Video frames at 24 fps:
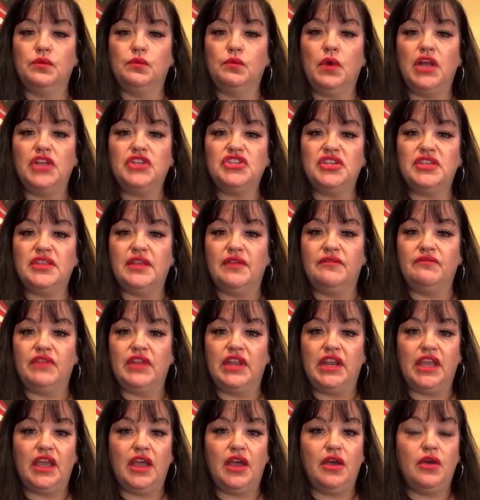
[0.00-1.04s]
Watching that
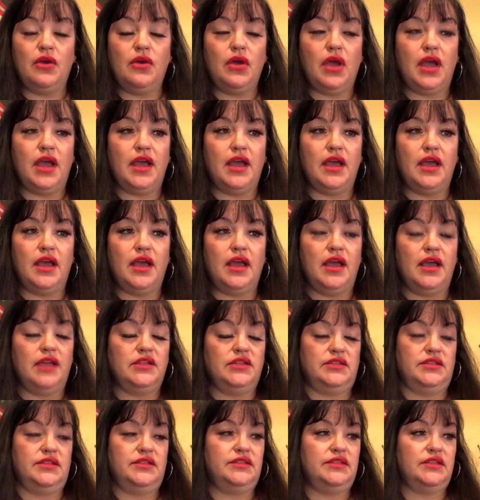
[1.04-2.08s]
video, I
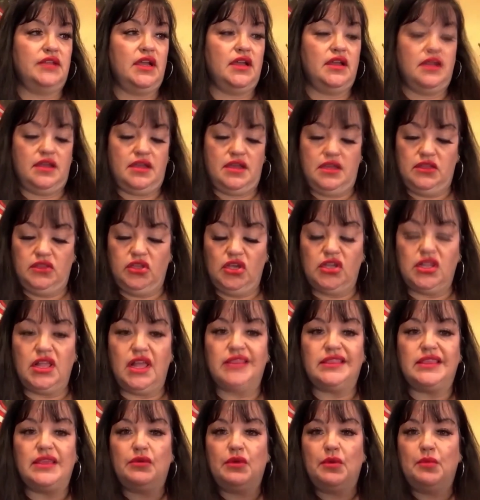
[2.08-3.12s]
just it looked
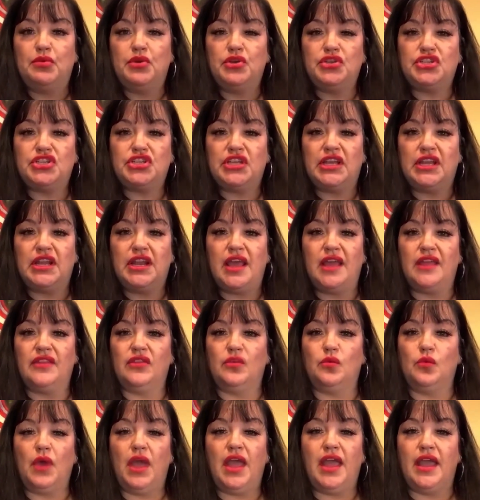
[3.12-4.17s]
like they were pushing it out of
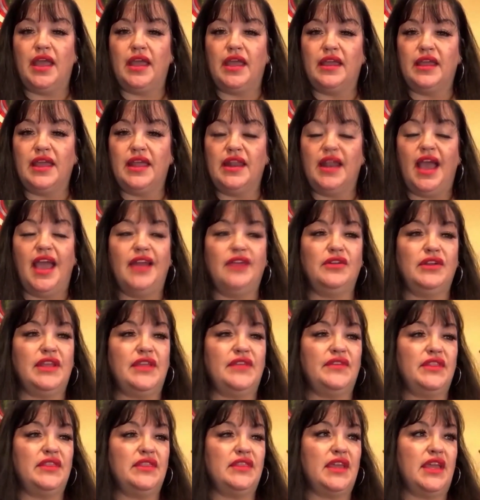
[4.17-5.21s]
the way. And I don't
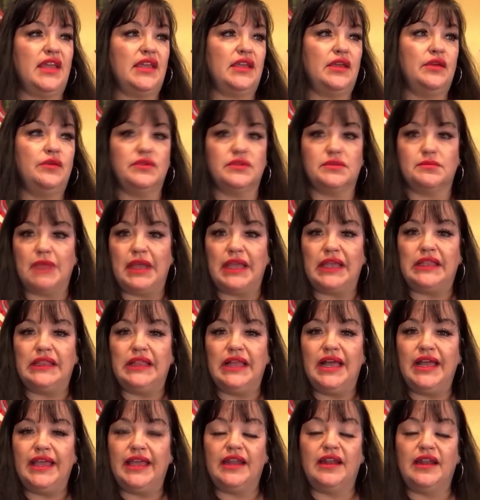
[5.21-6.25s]
even think it was my
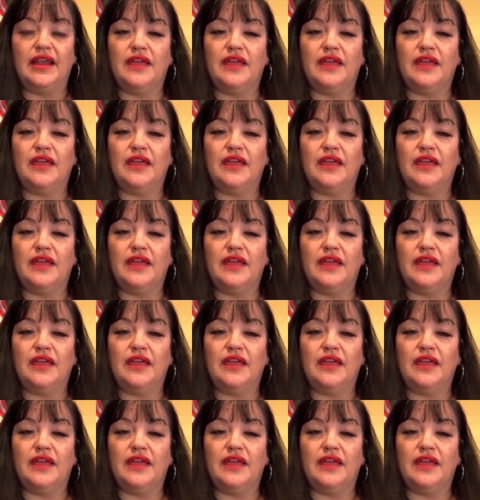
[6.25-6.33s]
client.